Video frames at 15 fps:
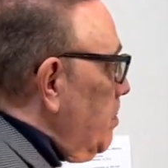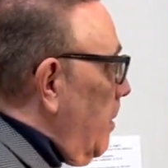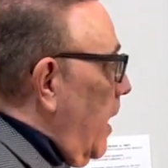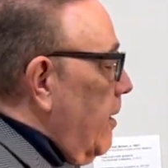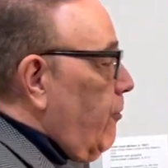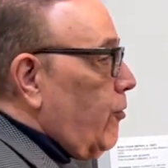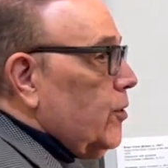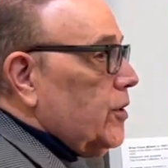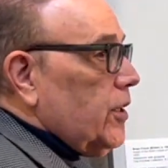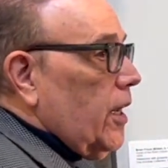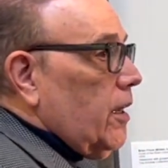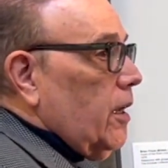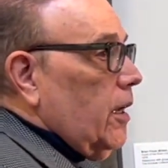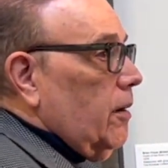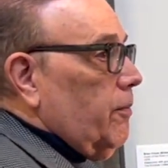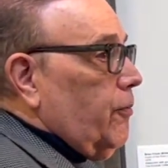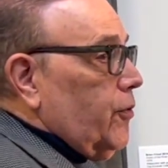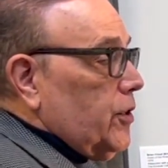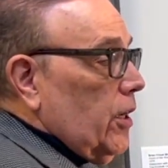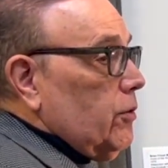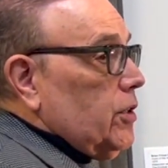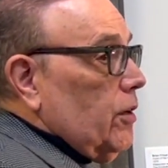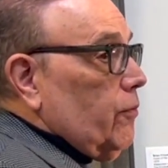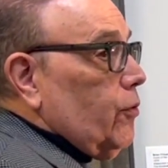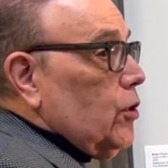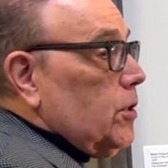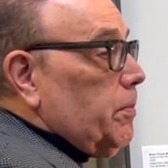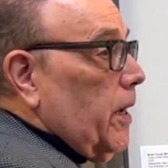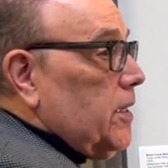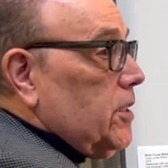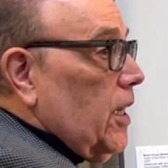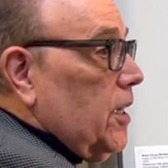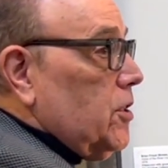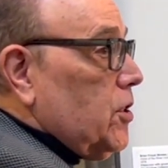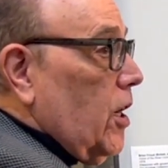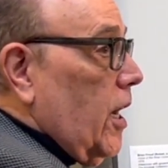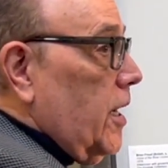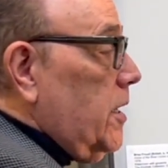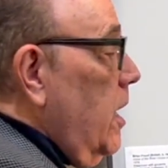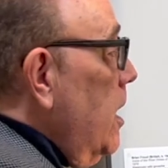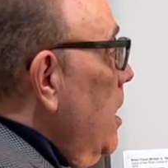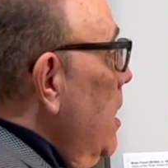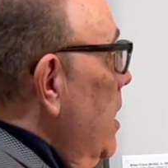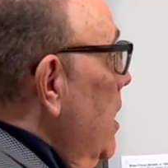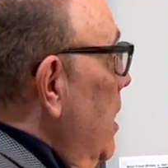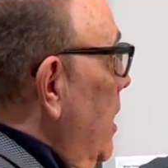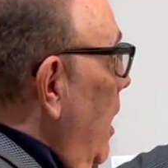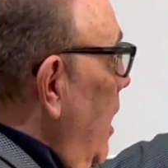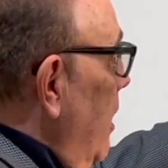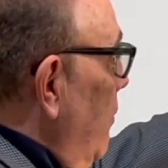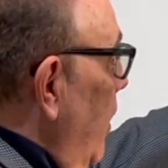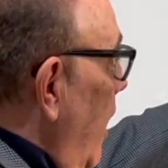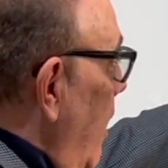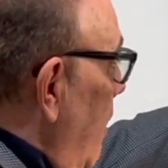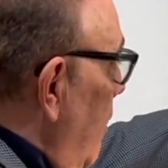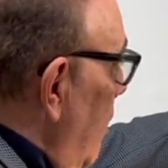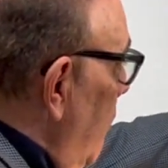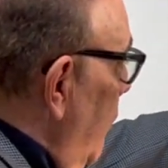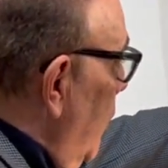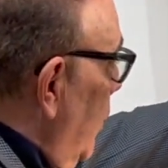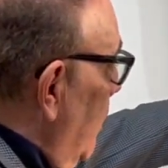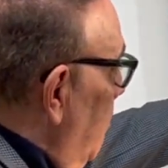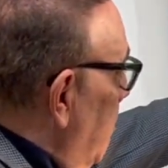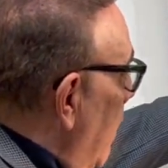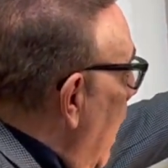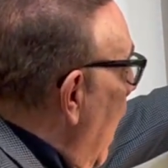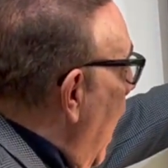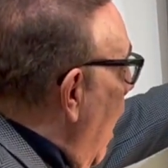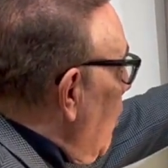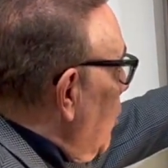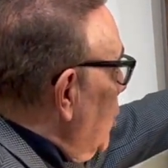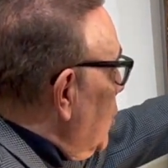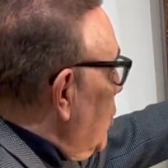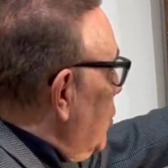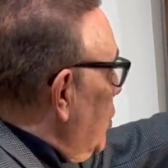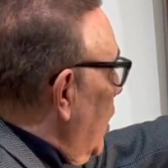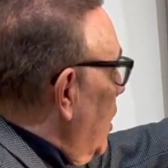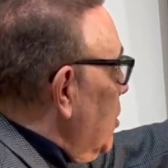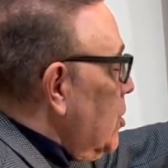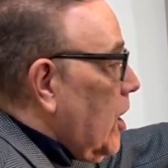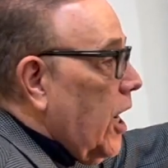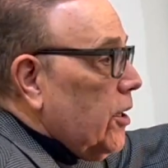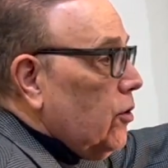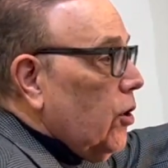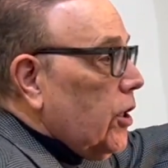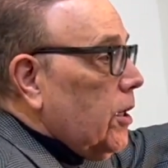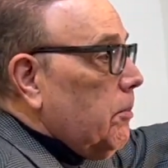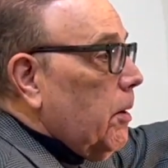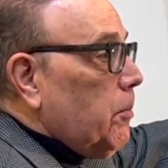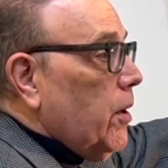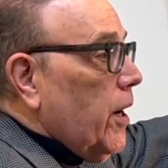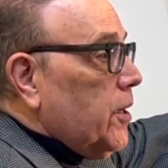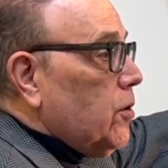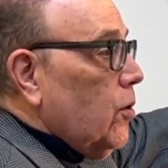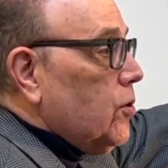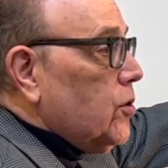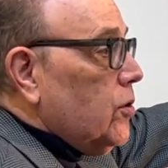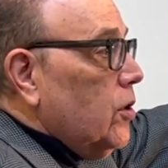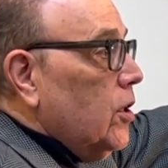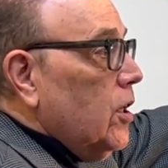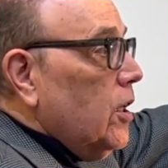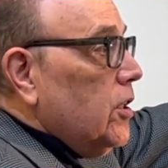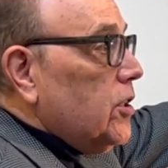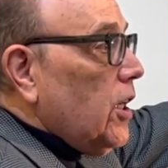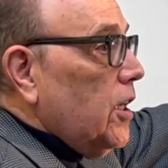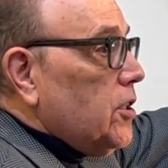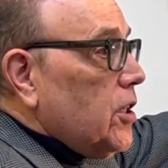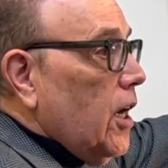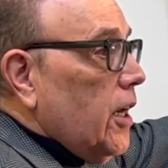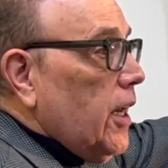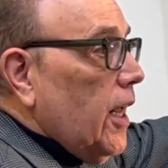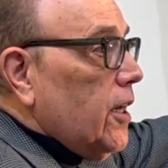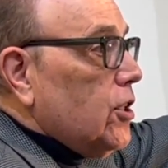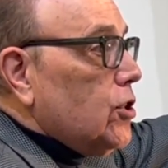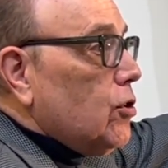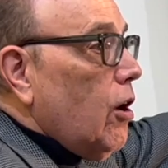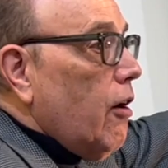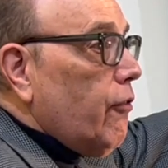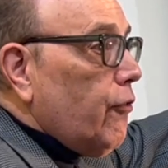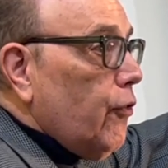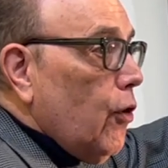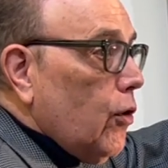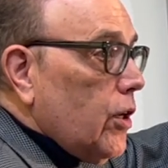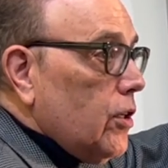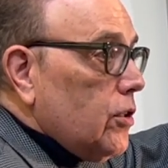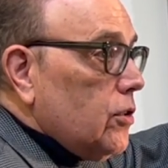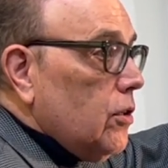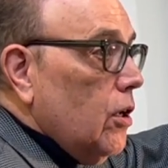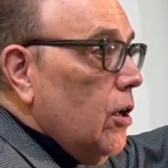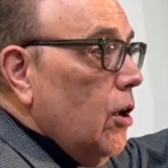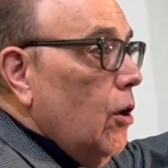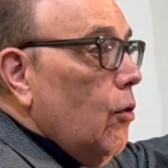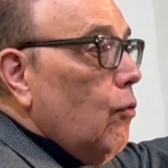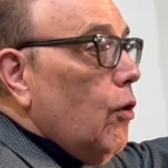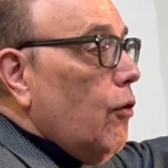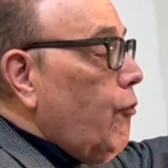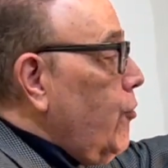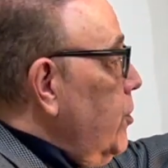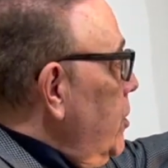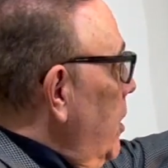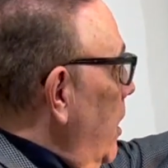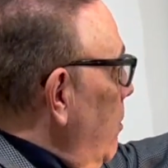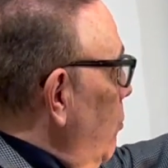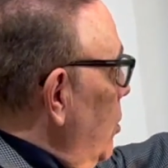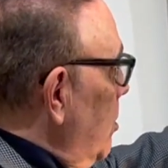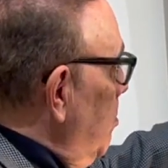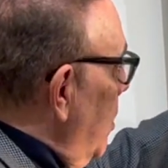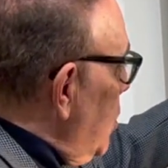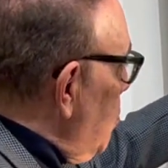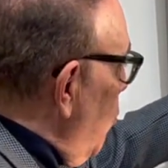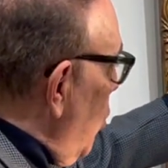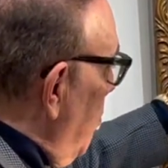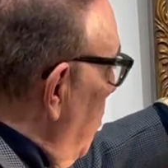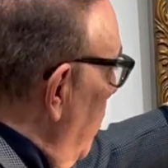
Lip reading: by Frazetta. Frazetta was influenced by St. John. He kind of had a very polished St. John look. You remember how I told you St. John had a soft focus? Well, Frazetta was much more